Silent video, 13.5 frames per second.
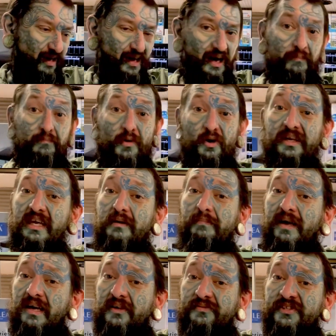A murky
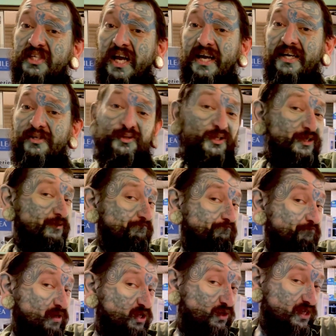bag of snails. Mystery